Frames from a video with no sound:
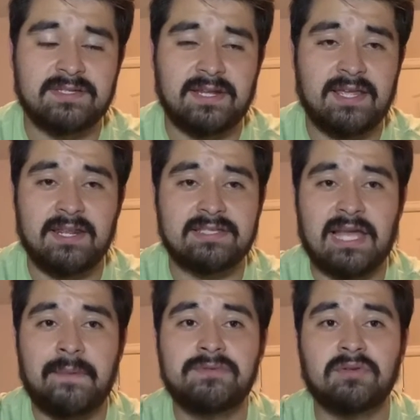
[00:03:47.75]
and it is
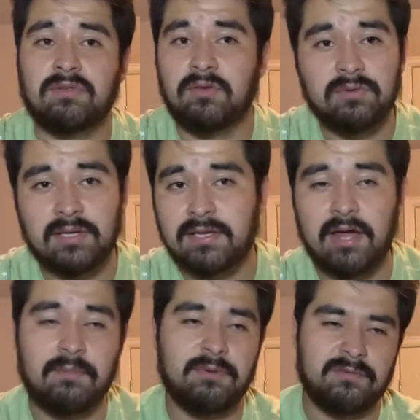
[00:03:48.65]
absolutely not
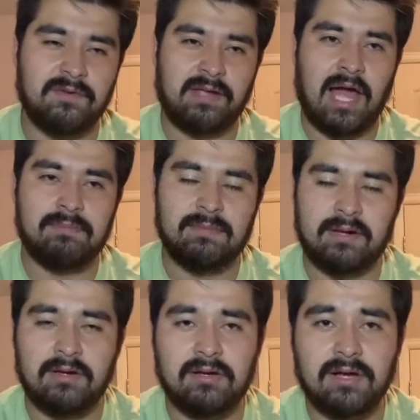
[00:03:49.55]
a perfect album at
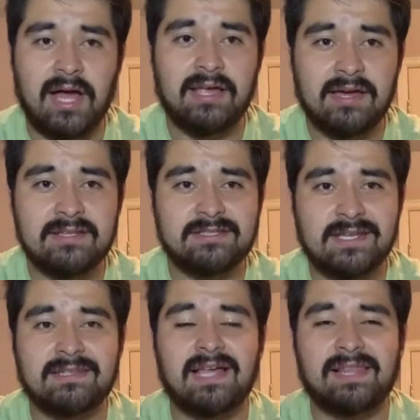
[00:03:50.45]
all, I gotta say
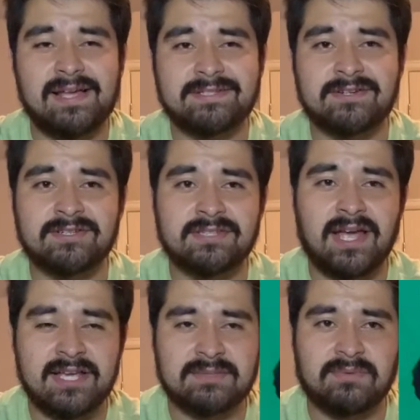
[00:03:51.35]
that last year's
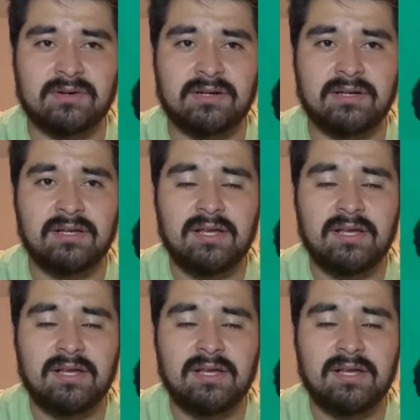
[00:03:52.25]
Diaspora,